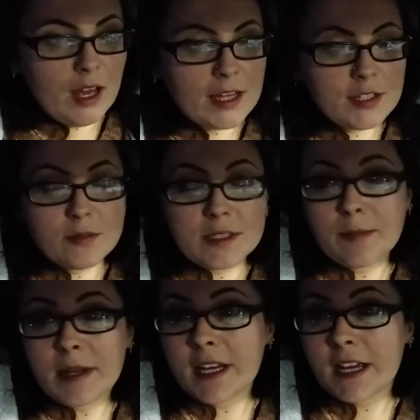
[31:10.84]
I don't take
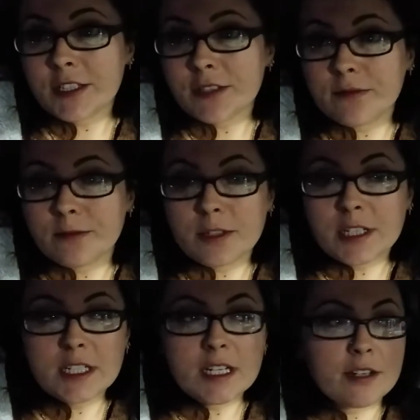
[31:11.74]
medication for
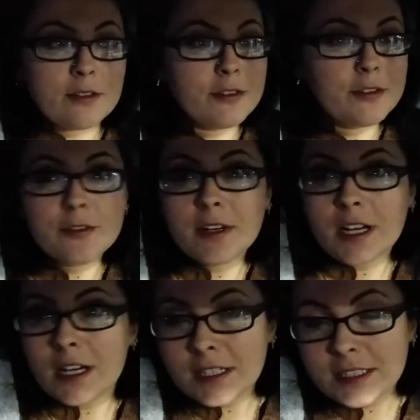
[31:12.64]
it. I don't do
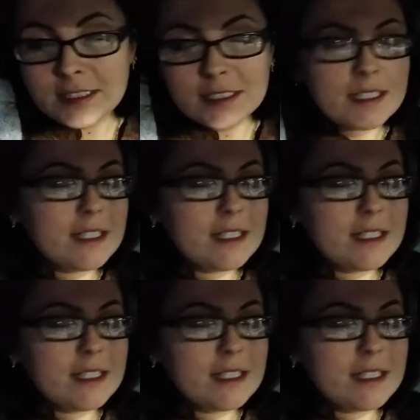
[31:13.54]
drugs,